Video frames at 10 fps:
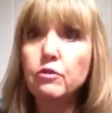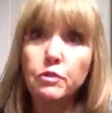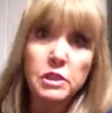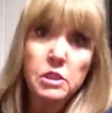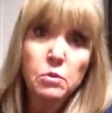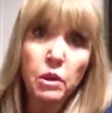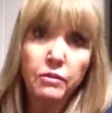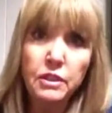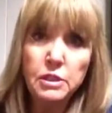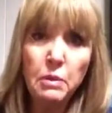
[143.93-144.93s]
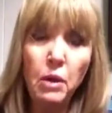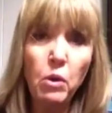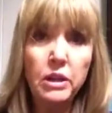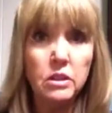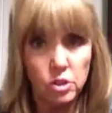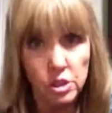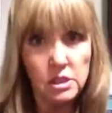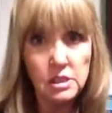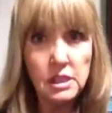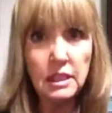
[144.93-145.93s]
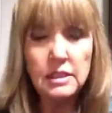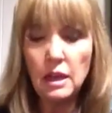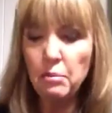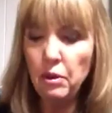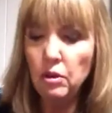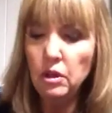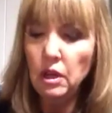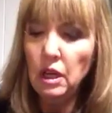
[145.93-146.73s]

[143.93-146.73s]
this is what feeds my white dog, just as an example.